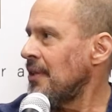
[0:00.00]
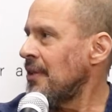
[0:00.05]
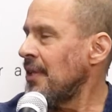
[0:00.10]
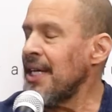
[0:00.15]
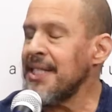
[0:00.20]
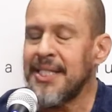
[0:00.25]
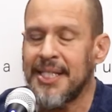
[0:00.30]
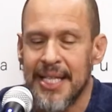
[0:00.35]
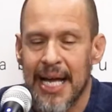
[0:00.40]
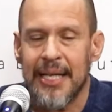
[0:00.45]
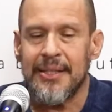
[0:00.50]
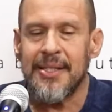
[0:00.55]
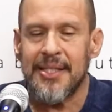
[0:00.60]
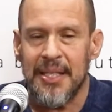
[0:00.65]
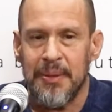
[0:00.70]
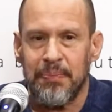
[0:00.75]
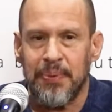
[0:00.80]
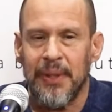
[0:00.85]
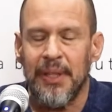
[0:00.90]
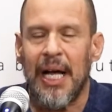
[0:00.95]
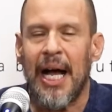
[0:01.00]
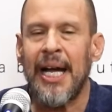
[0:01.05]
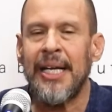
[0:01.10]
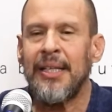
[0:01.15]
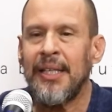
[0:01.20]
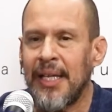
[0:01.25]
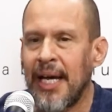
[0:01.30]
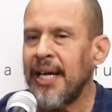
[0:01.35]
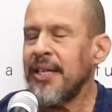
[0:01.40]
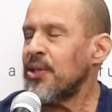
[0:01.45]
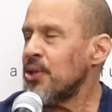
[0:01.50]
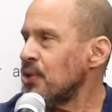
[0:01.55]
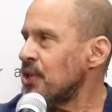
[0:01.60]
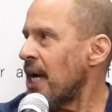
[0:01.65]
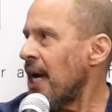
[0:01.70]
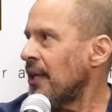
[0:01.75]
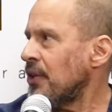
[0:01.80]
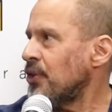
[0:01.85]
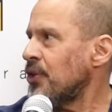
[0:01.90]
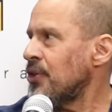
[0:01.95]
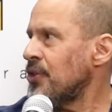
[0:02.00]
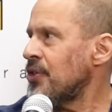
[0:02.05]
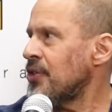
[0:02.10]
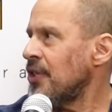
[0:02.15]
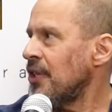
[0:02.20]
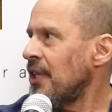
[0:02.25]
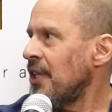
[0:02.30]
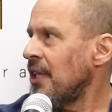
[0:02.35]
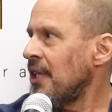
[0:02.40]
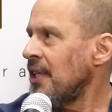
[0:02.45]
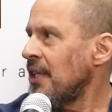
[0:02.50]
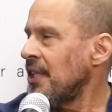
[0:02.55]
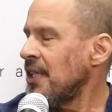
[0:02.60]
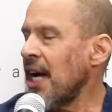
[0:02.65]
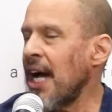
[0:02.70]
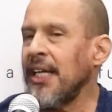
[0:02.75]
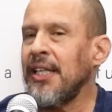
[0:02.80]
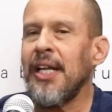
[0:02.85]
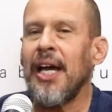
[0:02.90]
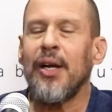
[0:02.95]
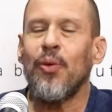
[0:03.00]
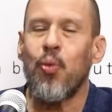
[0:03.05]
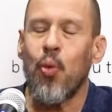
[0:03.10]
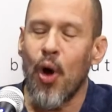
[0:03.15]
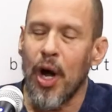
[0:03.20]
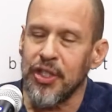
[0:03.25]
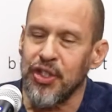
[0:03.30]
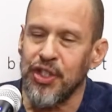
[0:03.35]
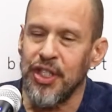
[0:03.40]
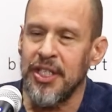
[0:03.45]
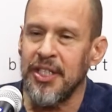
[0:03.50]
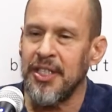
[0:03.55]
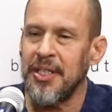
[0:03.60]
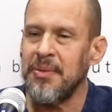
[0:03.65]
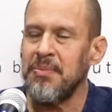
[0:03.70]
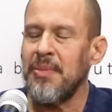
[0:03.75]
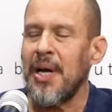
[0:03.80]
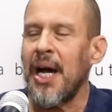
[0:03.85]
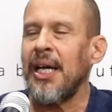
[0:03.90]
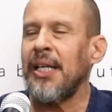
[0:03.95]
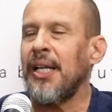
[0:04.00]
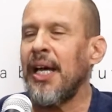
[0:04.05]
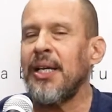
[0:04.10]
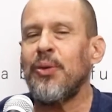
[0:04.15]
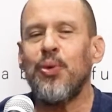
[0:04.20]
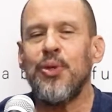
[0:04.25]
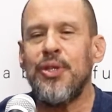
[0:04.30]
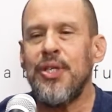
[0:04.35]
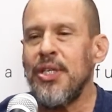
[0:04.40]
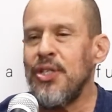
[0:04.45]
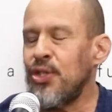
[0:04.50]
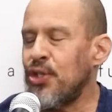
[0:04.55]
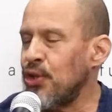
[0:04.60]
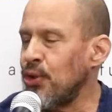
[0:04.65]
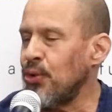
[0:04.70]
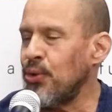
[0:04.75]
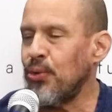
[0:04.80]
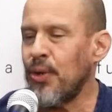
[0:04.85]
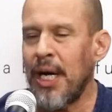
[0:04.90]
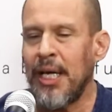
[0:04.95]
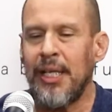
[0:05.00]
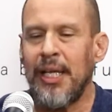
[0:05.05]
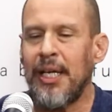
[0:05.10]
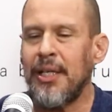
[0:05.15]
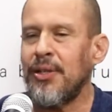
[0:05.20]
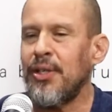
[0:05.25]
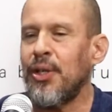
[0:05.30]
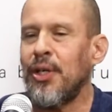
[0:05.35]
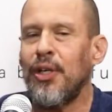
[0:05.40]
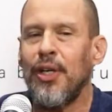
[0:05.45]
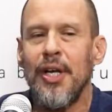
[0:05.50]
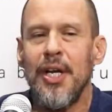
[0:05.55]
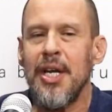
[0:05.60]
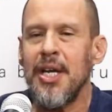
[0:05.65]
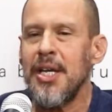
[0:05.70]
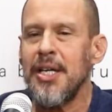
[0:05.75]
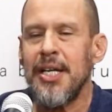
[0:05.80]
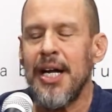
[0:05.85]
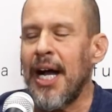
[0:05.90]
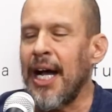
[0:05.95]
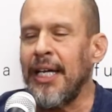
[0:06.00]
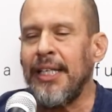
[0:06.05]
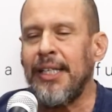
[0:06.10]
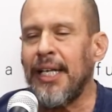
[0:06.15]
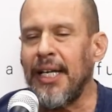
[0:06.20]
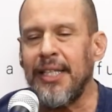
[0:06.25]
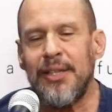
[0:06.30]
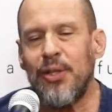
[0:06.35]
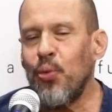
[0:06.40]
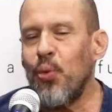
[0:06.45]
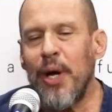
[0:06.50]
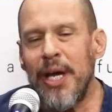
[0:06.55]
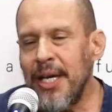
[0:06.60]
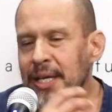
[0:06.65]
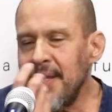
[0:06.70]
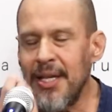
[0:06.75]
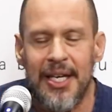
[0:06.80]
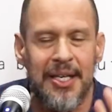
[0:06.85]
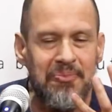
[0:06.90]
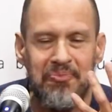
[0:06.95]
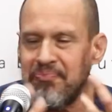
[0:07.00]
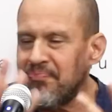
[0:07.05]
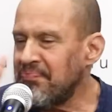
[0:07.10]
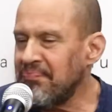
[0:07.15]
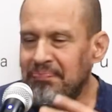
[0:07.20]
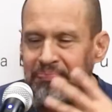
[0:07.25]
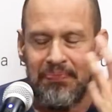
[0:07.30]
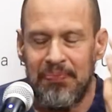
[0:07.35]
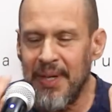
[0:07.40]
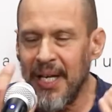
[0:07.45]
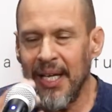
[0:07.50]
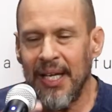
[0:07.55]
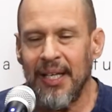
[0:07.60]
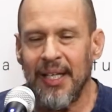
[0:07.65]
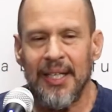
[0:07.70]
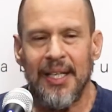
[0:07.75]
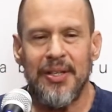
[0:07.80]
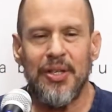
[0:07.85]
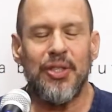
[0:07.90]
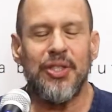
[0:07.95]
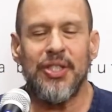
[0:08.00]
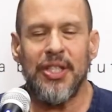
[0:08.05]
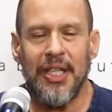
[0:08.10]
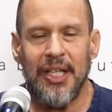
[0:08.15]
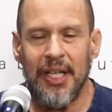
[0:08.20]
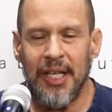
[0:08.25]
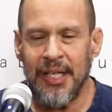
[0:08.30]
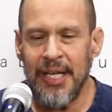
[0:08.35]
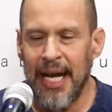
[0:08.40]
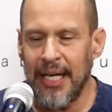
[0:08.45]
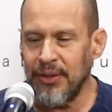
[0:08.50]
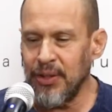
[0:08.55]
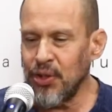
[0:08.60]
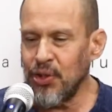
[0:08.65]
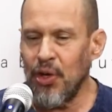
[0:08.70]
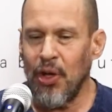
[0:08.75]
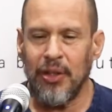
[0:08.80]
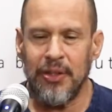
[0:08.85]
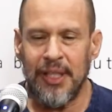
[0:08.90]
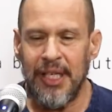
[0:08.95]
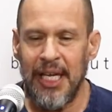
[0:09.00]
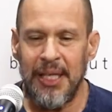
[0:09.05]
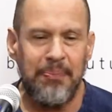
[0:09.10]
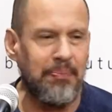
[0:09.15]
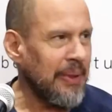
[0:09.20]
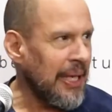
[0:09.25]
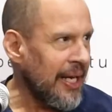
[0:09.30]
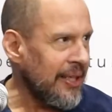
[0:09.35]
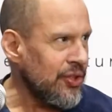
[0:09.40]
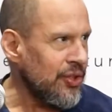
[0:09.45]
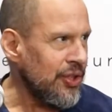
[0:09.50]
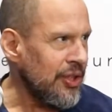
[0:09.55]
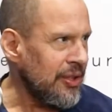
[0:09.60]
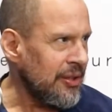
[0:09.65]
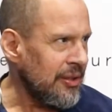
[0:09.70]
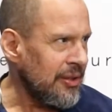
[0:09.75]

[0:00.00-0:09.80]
It's that simple. I like those actors. I like watching them. I like what they do. I like the way they. There's an actress called Kate Blanchett.